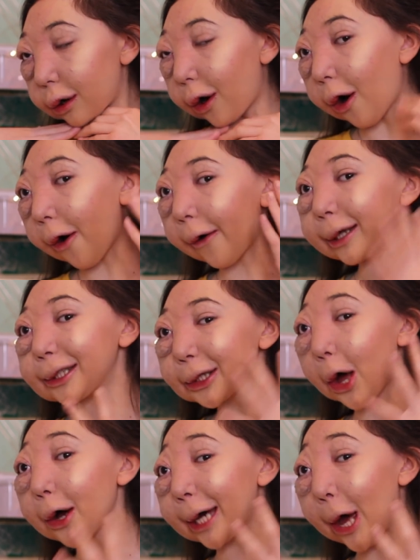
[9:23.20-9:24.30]
Oh, I just
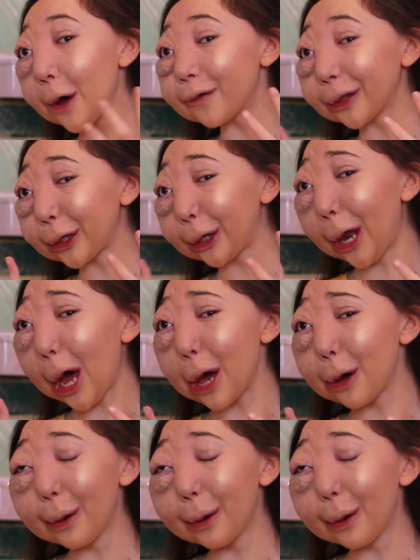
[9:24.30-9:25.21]
can't get over the glow.